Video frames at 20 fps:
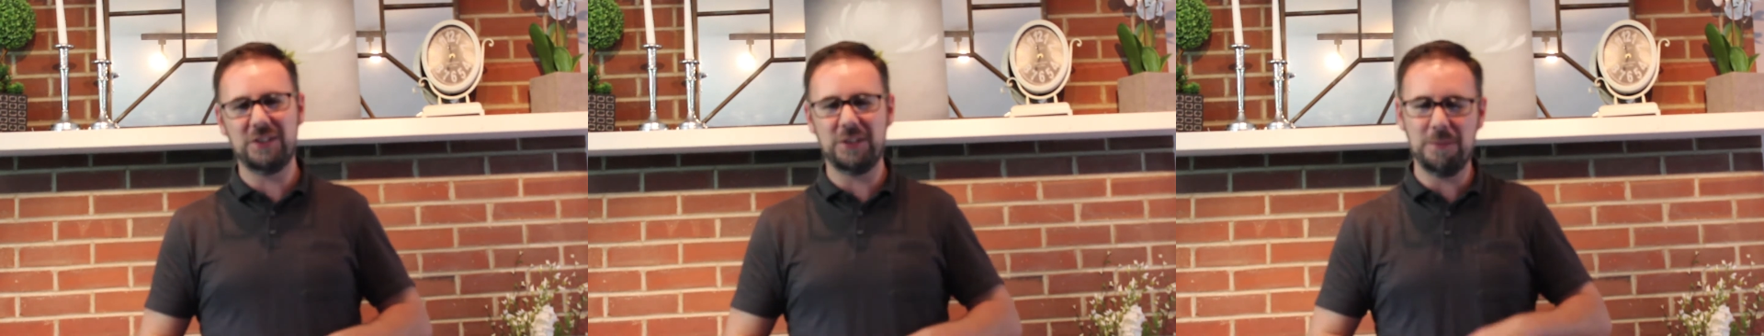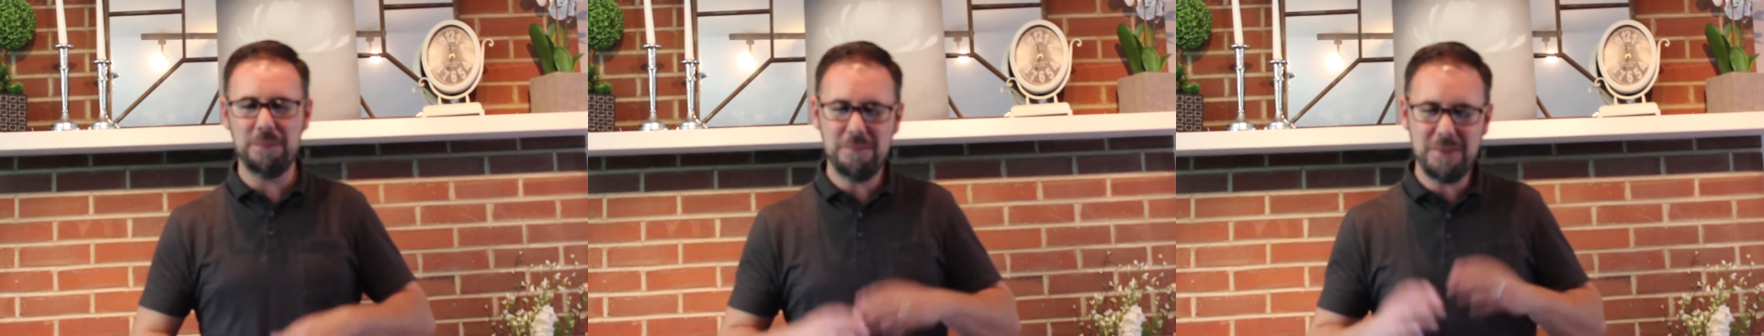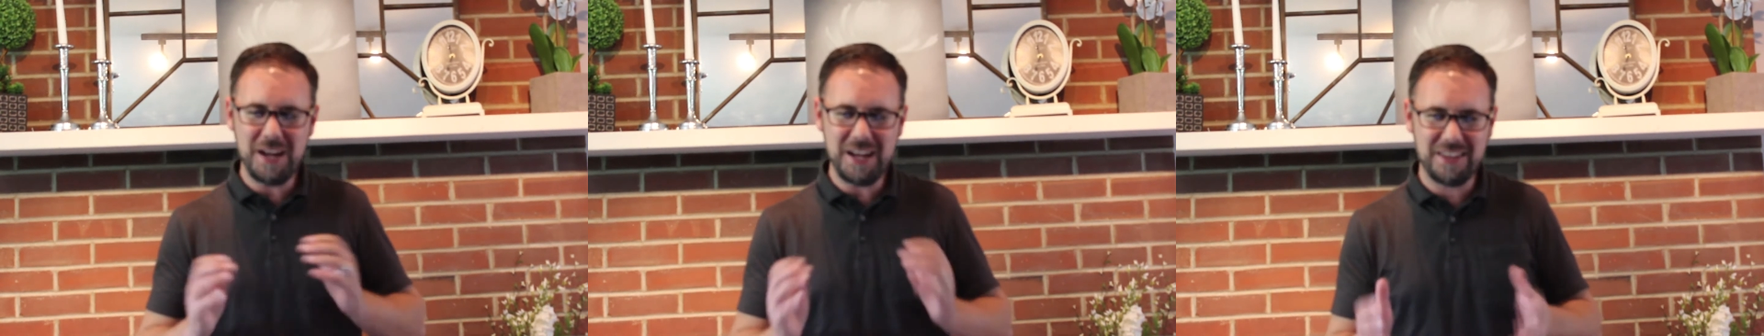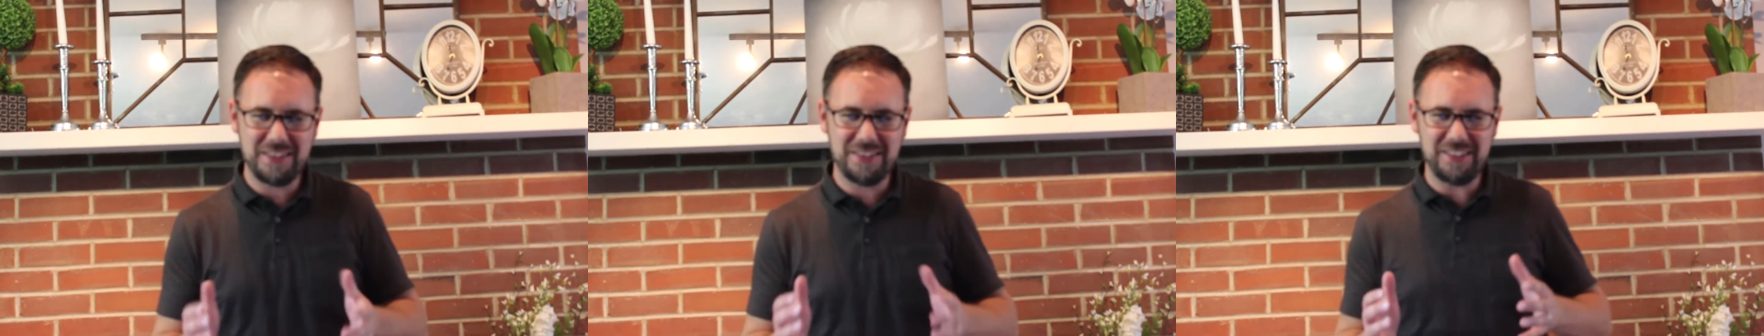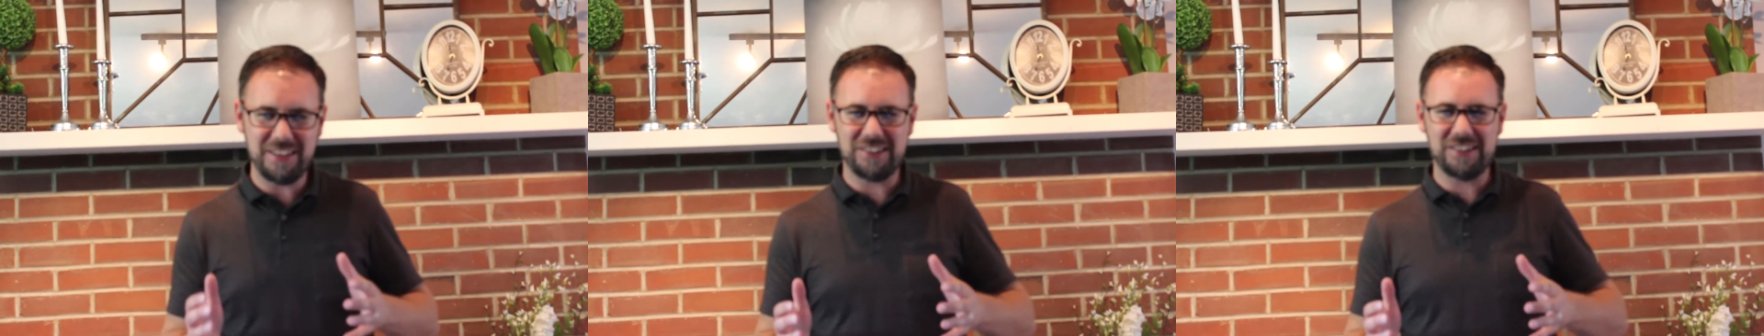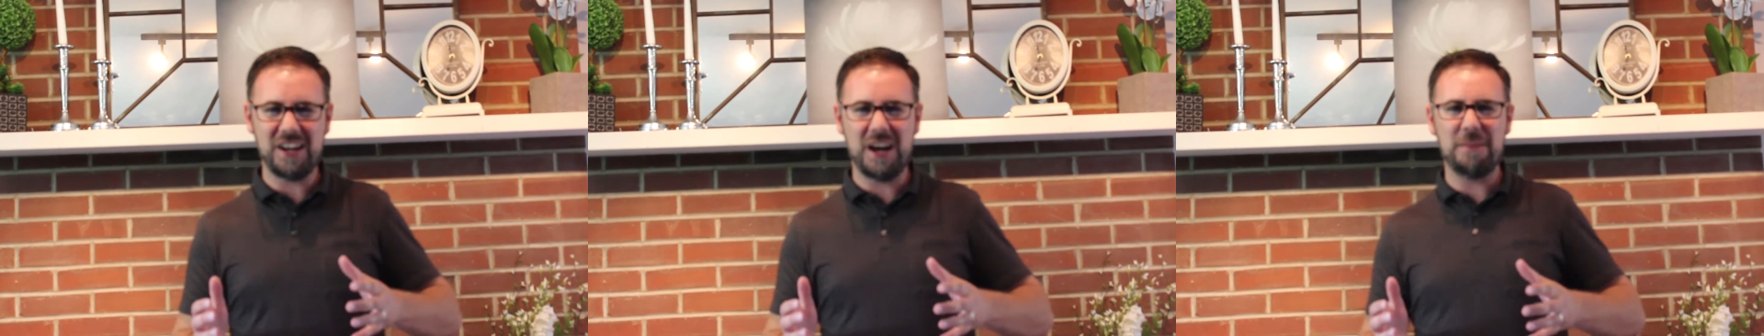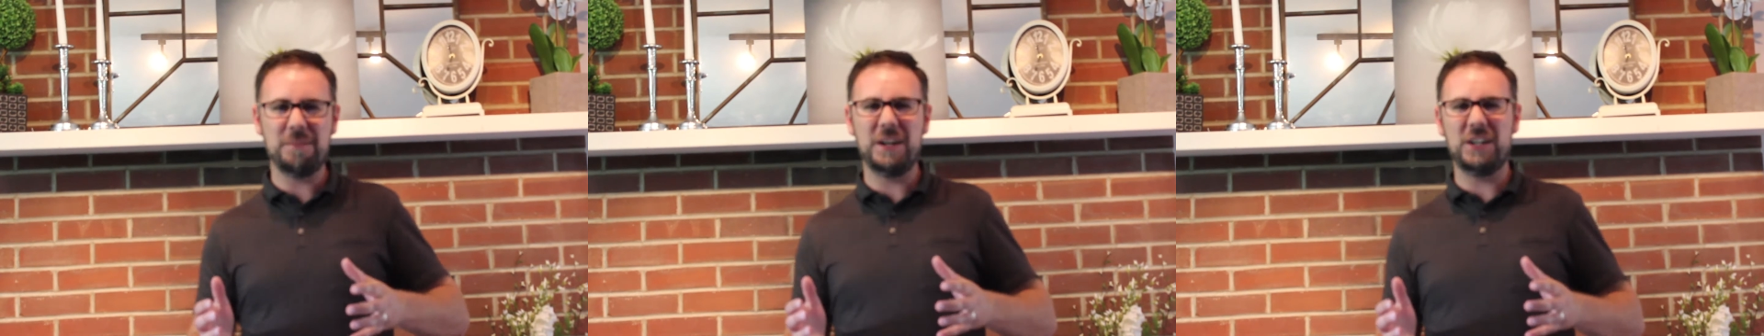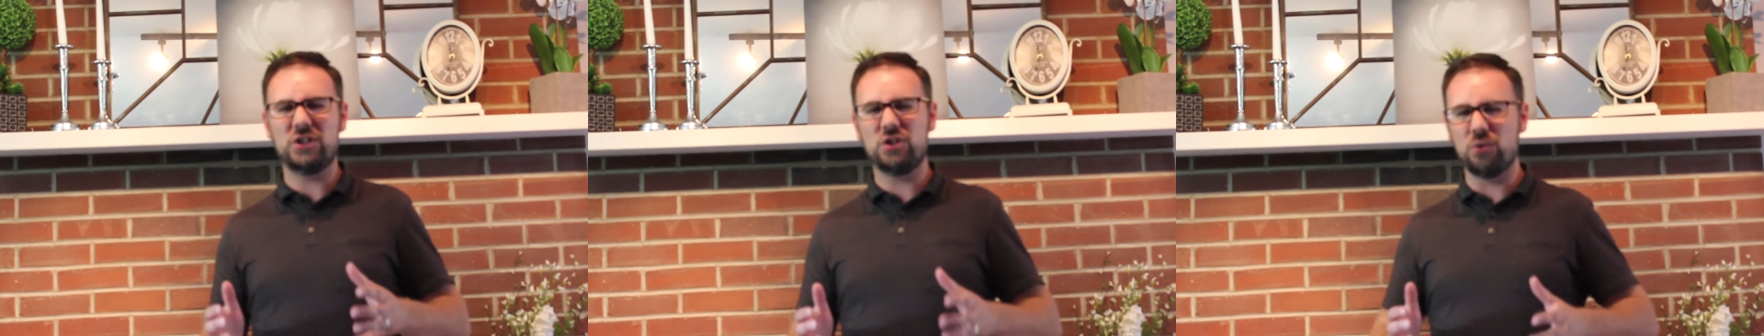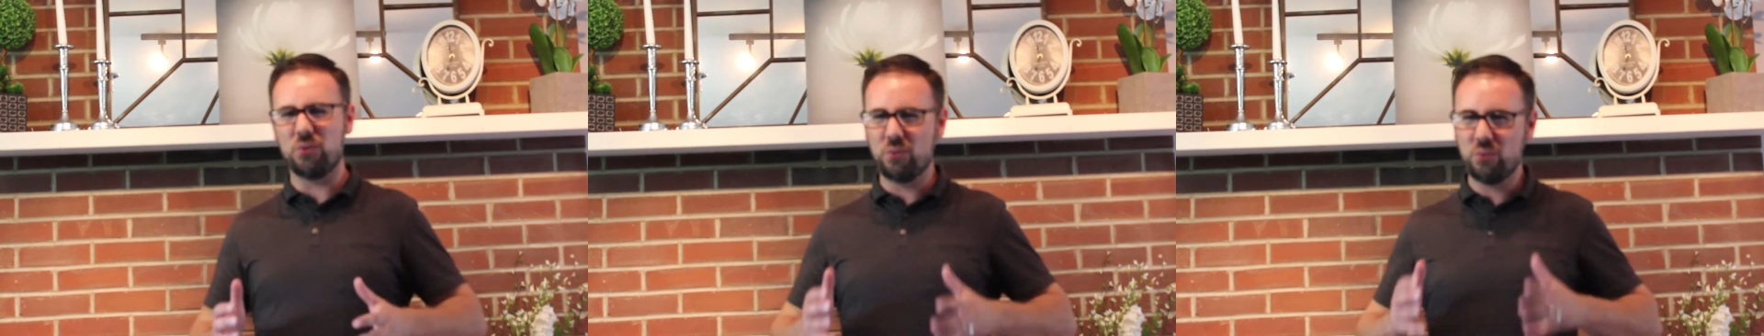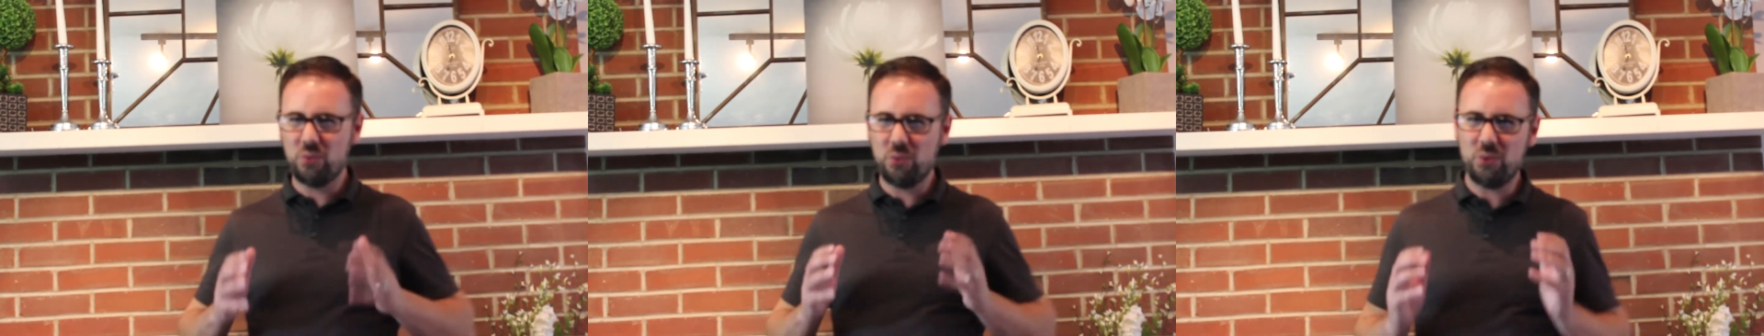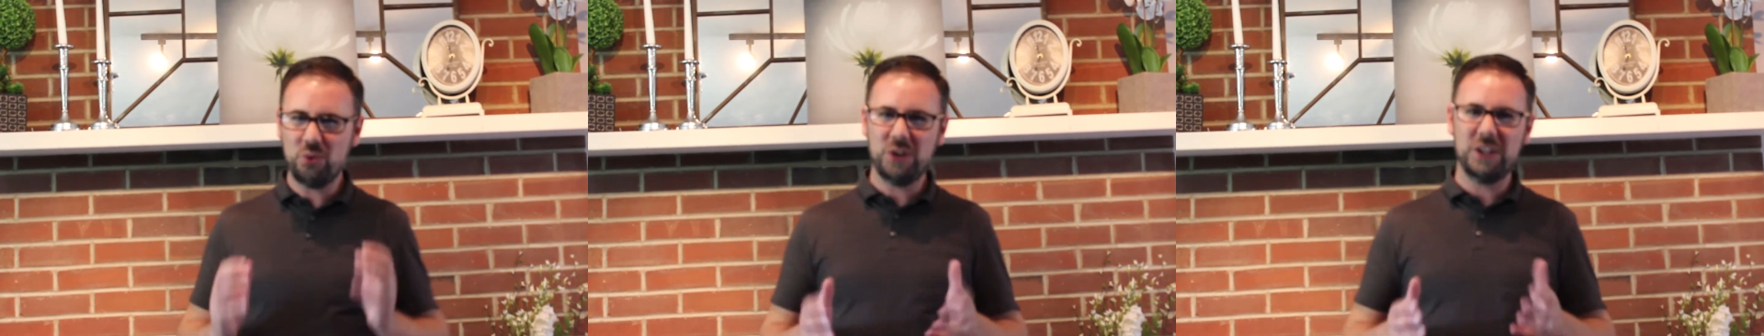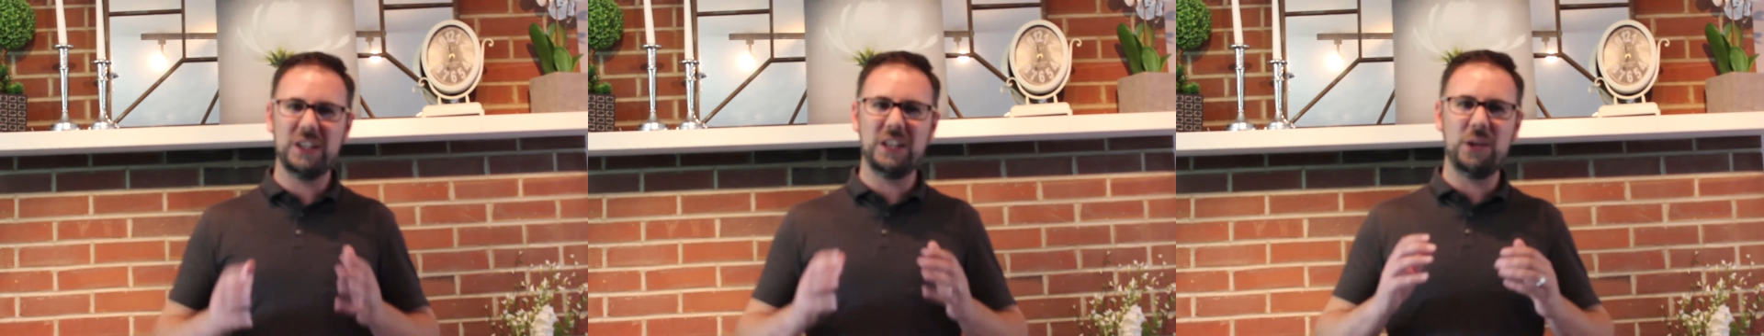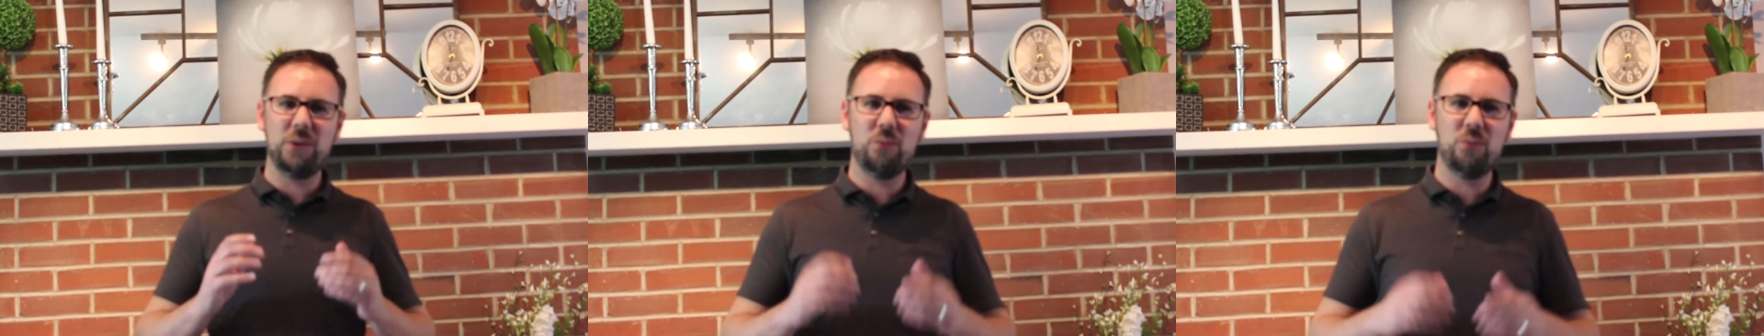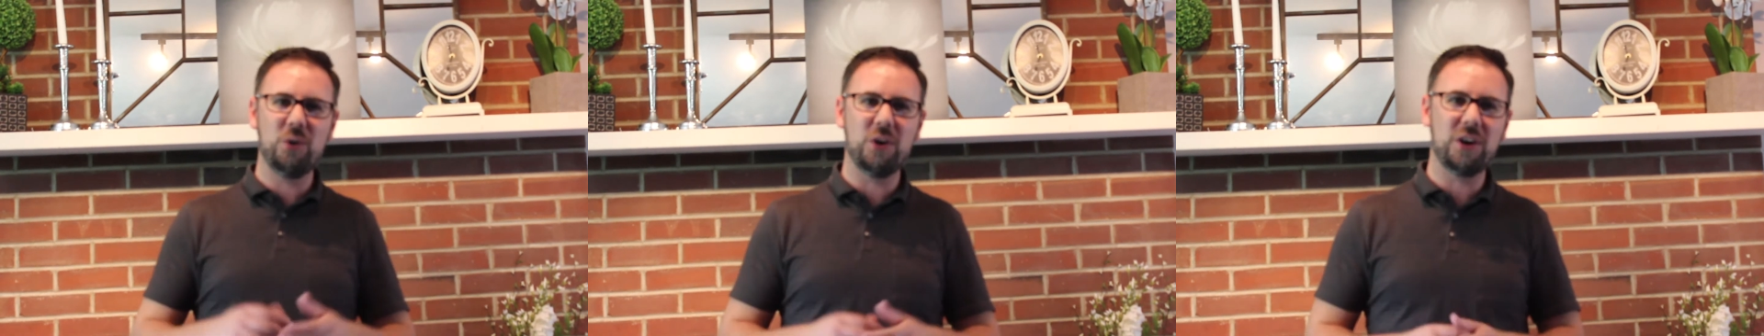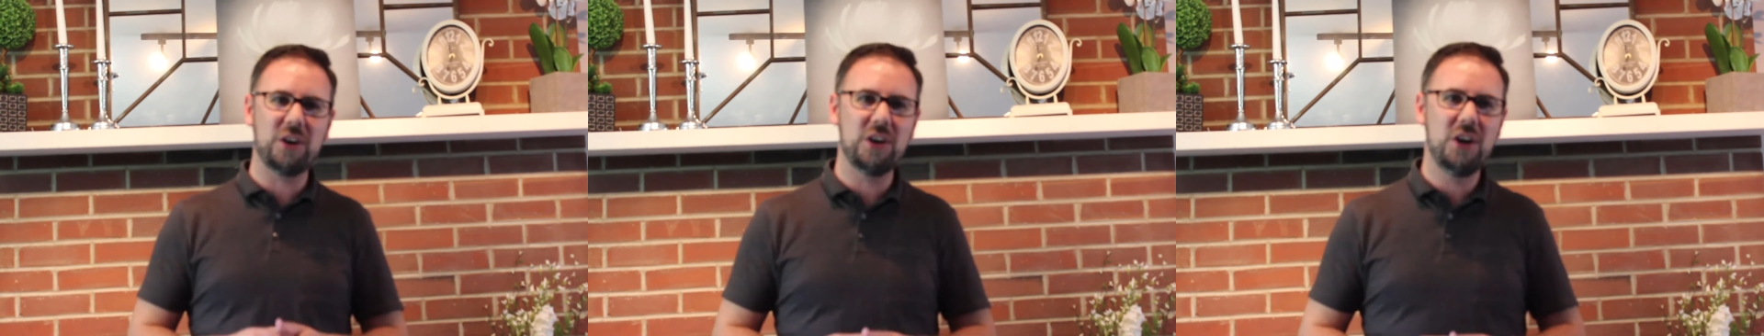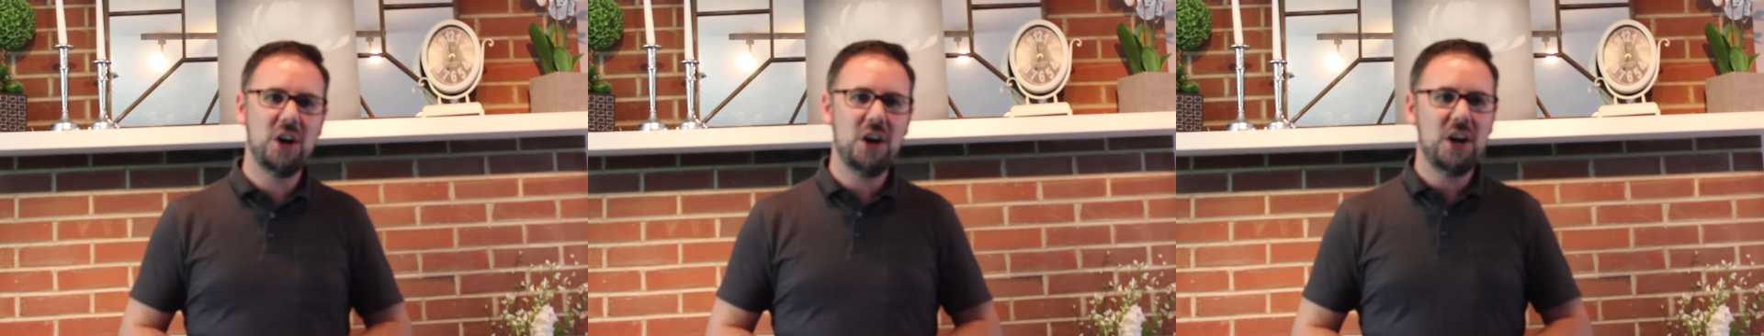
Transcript: to make this combination really work.